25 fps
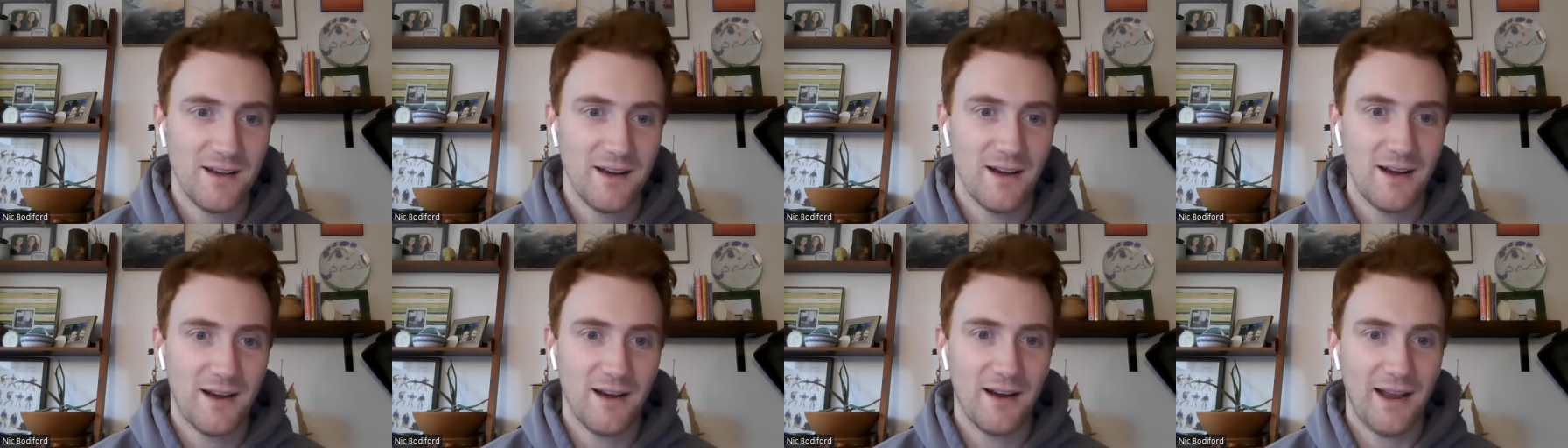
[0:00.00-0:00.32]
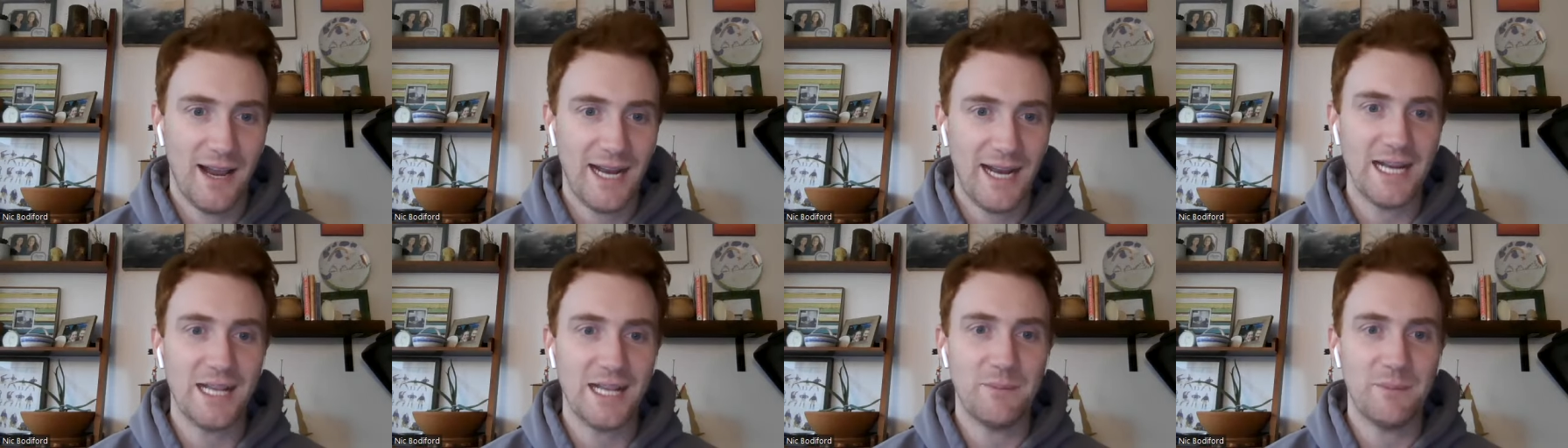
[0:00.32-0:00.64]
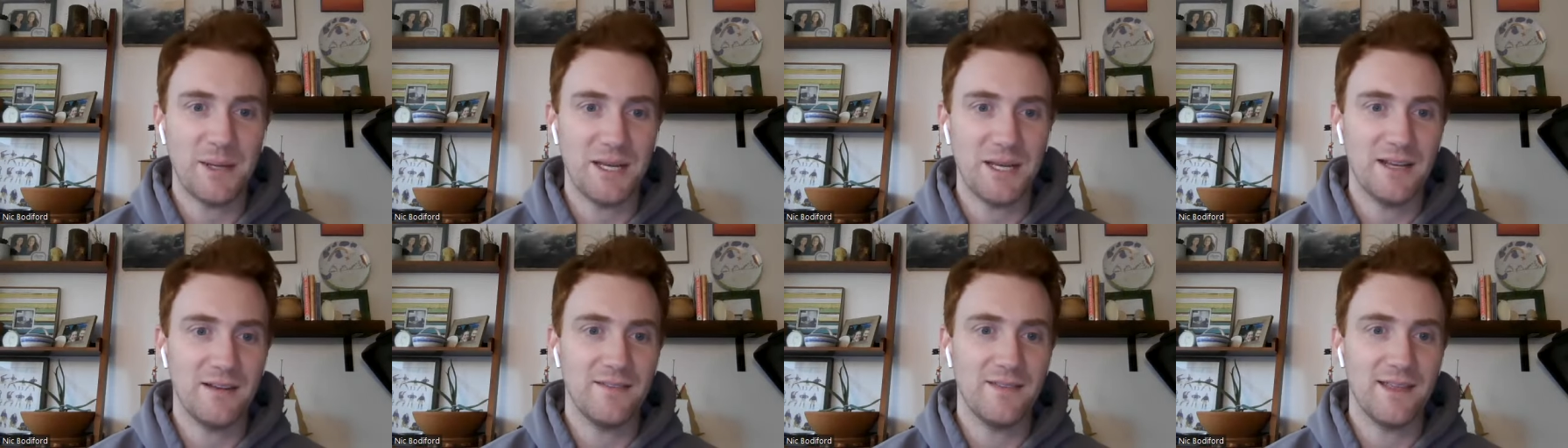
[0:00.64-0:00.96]
uh,
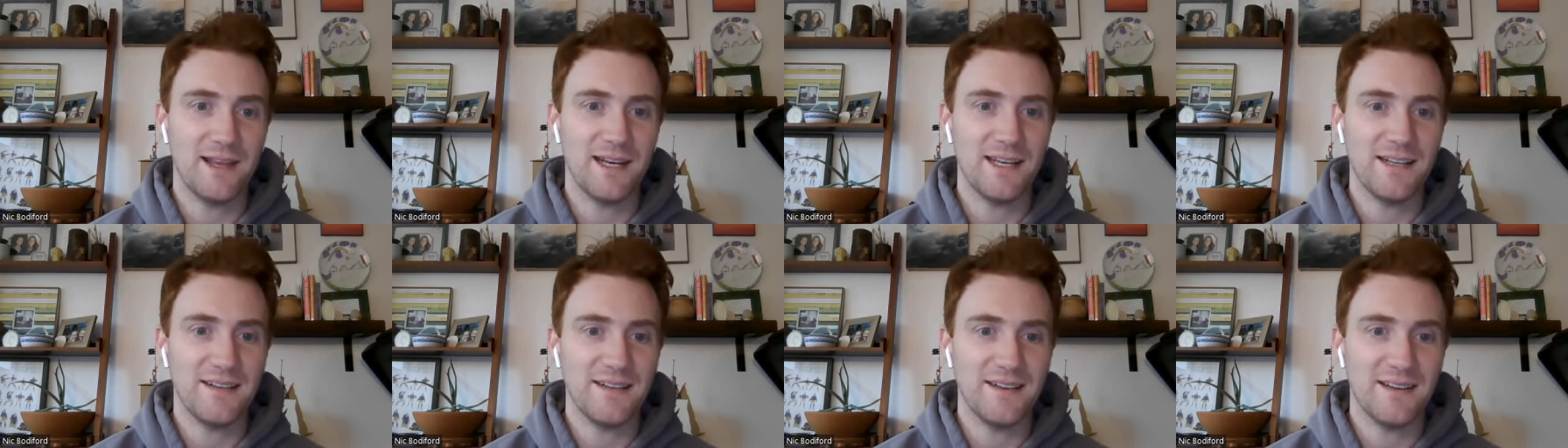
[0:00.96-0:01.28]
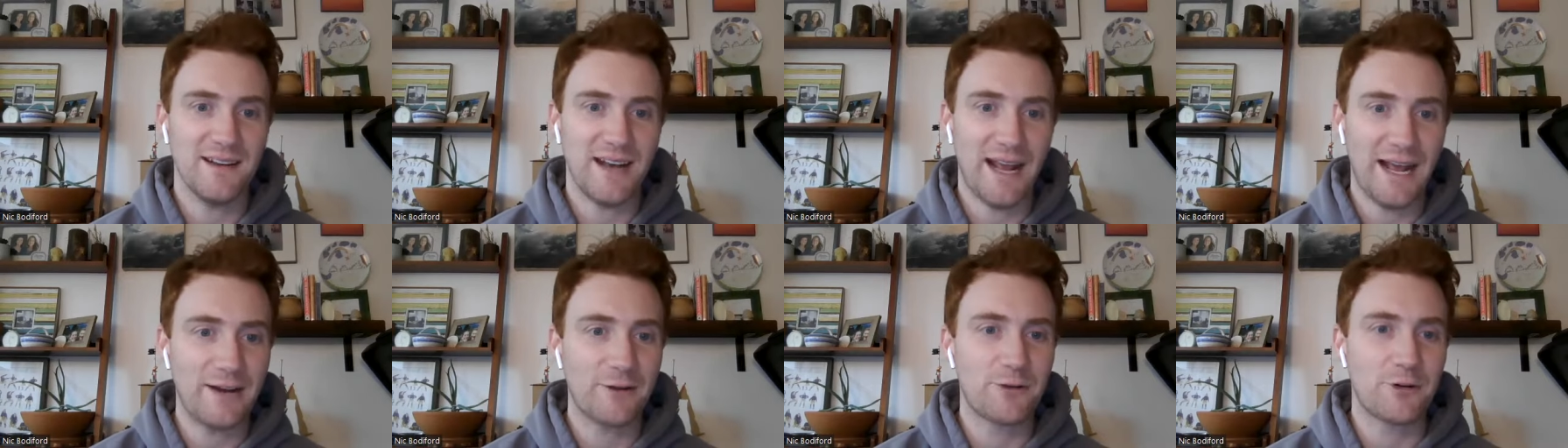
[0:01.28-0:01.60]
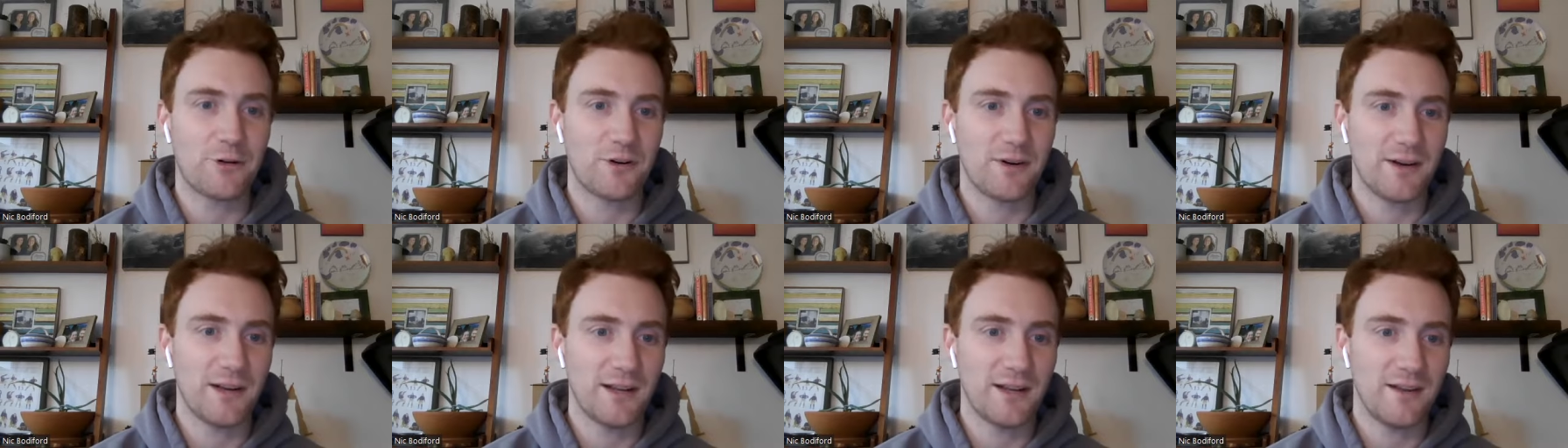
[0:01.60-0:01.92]
ADP than he did
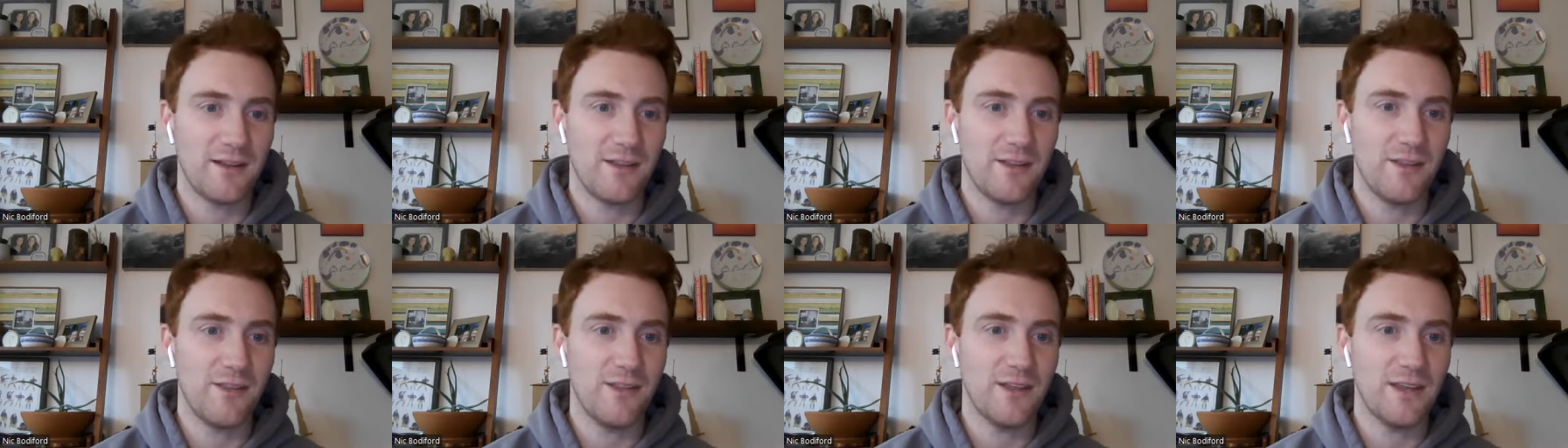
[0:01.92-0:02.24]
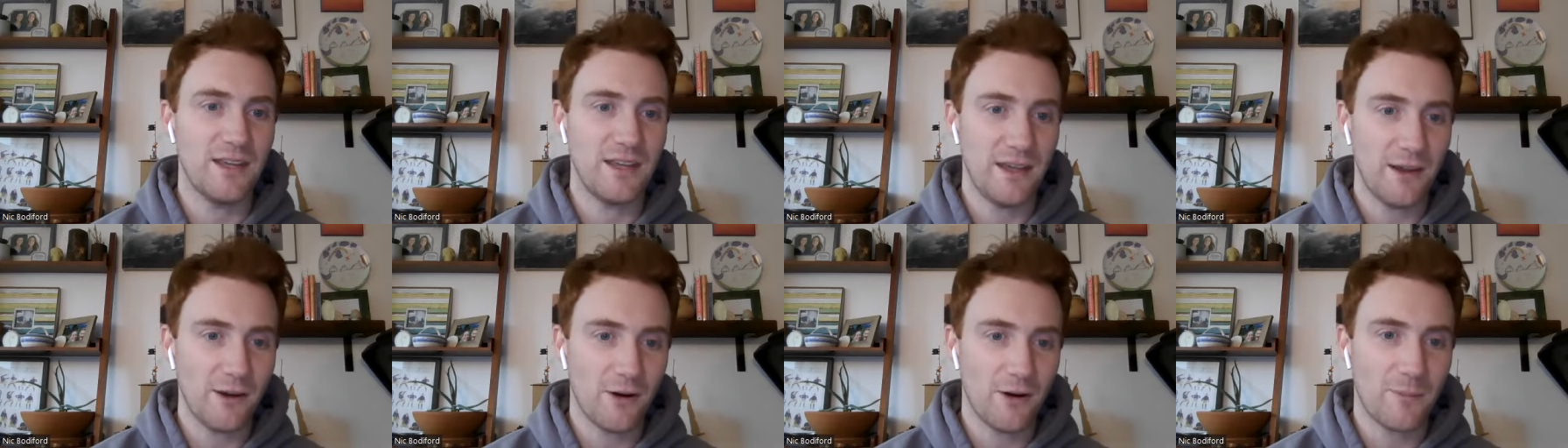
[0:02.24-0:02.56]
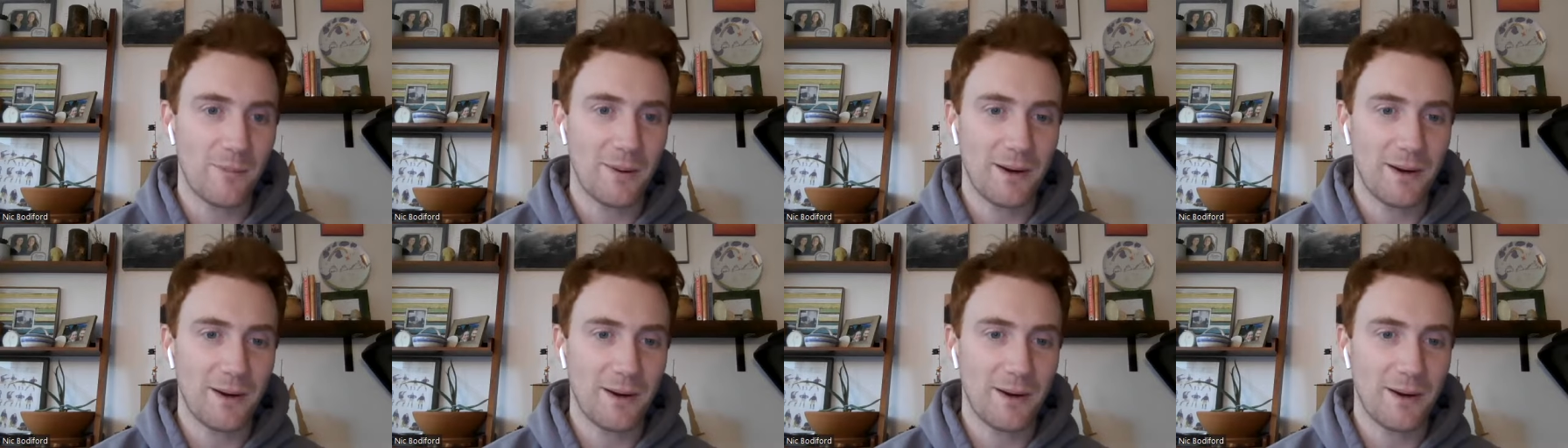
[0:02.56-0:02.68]
entering the year.